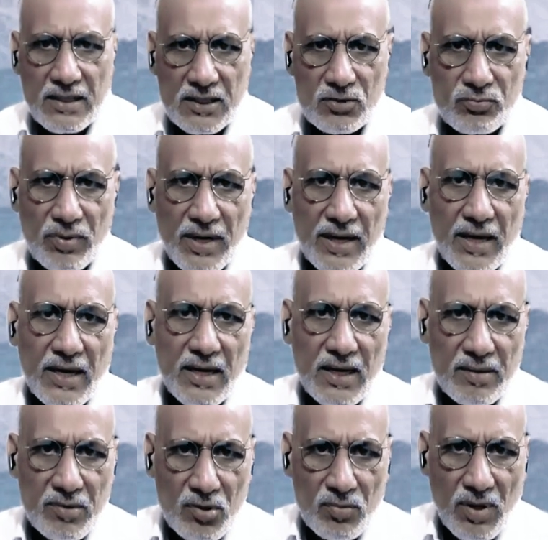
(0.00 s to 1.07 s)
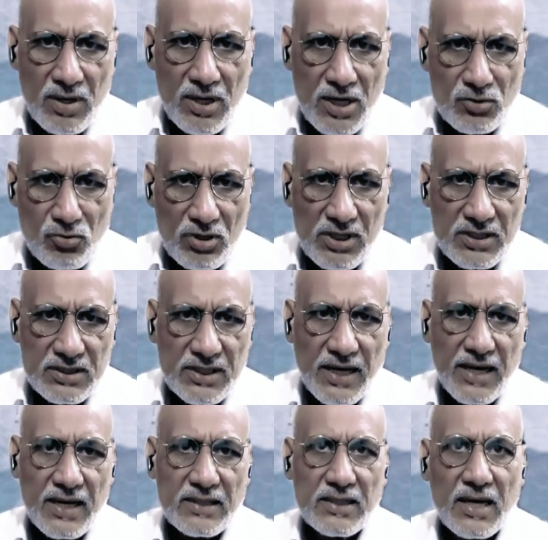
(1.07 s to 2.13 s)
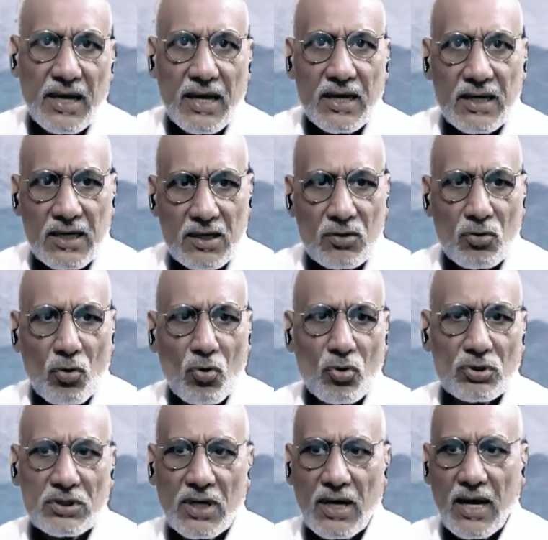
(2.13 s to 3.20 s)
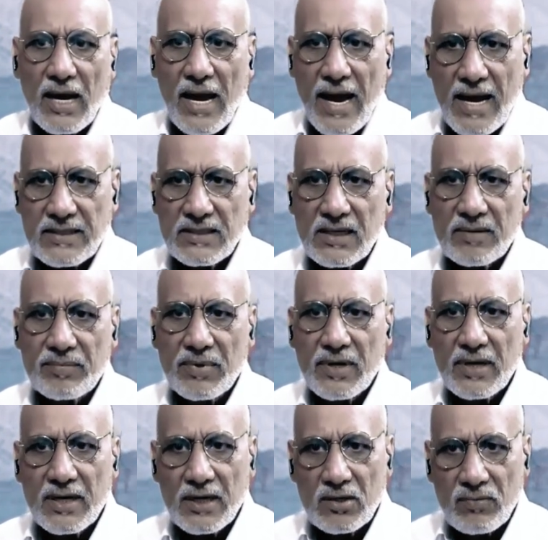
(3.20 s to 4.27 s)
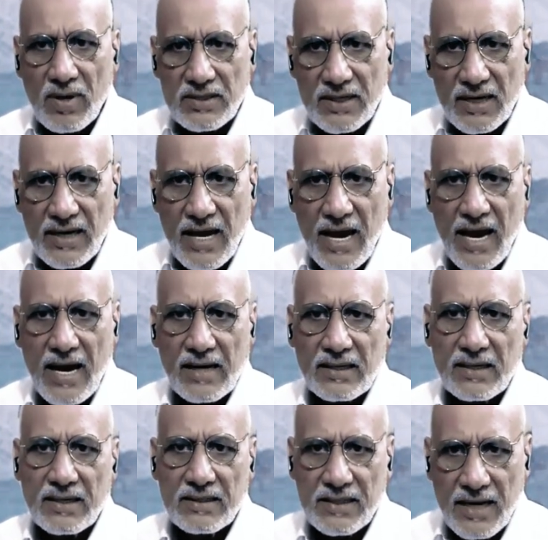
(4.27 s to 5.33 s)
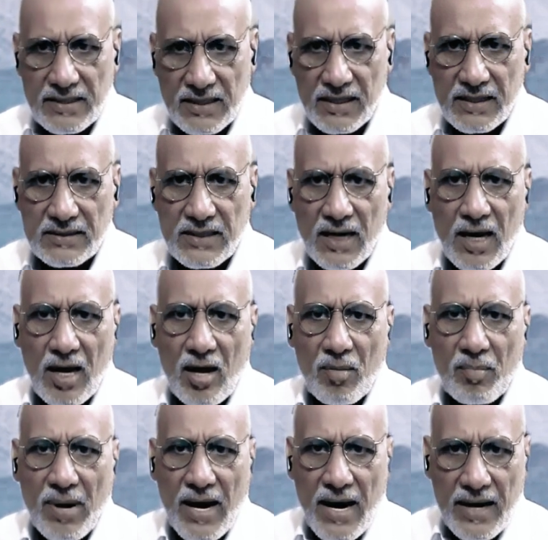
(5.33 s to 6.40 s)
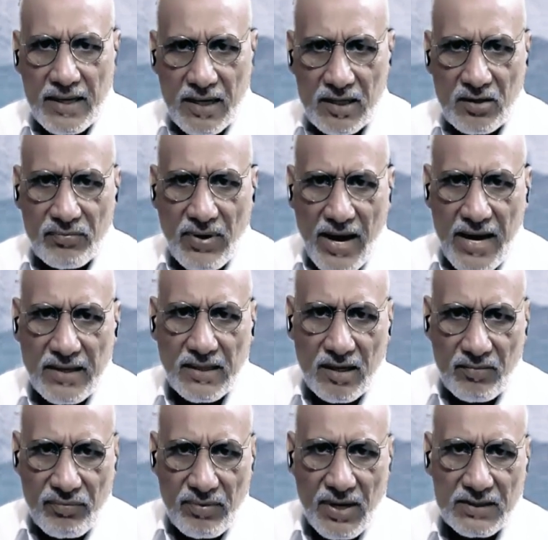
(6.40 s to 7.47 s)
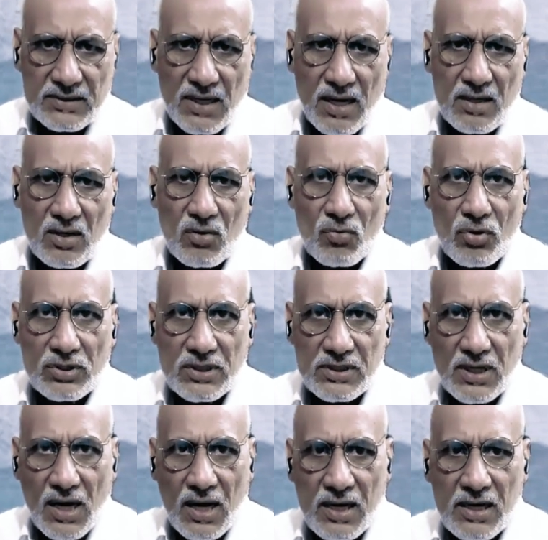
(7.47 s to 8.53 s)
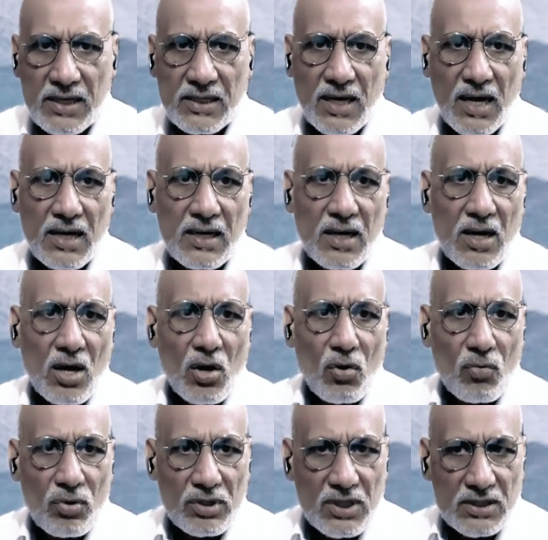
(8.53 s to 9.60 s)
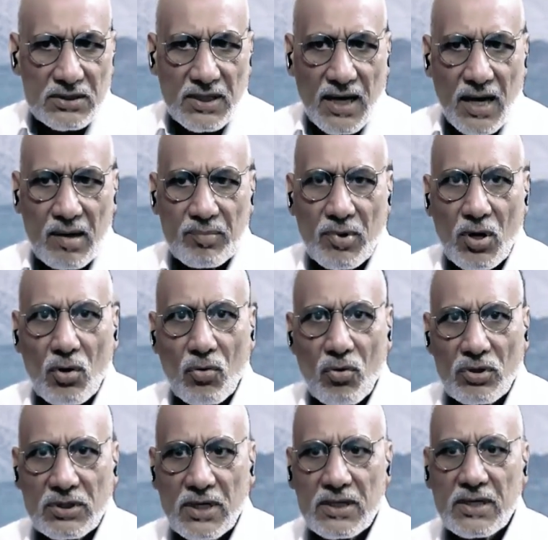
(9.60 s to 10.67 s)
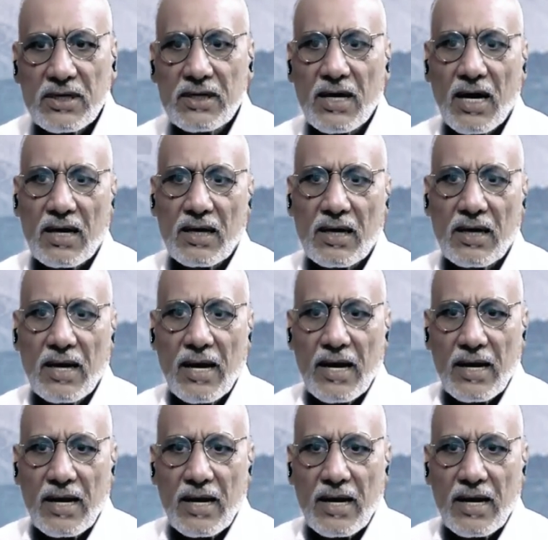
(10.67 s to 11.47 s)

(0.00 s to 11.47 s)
In this way, everyone naturally says he knows, as if it was an act, that is, by identifying the reflection which is unreal with the self which is real.